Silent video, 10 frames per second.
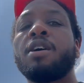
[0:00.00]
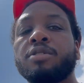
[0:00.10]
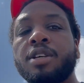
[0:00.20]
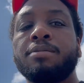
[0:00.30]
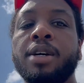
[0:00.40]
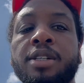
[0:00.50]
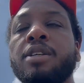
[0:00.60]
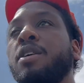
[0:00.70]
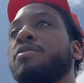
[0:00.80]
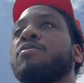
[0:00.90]
Y'all don't
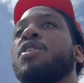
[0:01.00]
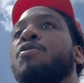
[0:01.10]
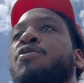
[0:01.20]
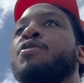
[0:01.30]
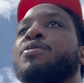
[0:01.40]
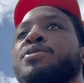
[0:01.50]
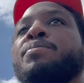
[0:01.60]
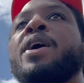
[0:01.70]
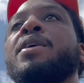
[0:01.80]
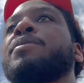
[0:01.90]
accept no forms
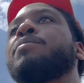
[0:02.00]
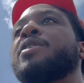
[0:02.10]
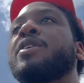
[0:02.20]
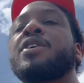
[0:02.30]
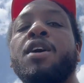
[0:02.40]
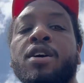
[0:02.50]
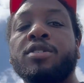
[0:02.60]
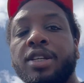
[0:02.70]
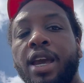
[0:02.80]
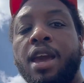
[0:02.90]
of payment but a
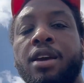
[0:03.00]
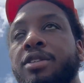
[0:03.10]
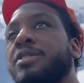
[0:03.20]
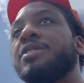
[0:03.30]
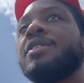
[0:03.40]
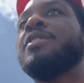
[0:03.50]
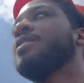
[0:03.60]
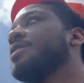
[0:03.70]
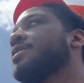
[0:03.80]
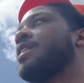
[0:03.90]
card or cash.
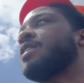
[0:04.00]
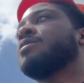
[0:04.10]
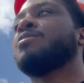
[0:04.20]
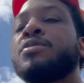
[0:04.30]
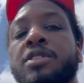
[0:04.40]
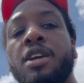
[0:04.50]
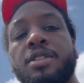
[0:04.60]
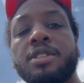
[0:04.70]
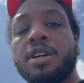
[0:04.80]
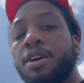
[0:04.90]
Like, you know what I'm saying? Y'all
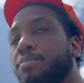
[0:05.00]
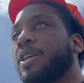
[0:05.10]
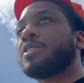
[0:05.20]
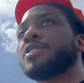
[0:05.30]
need to update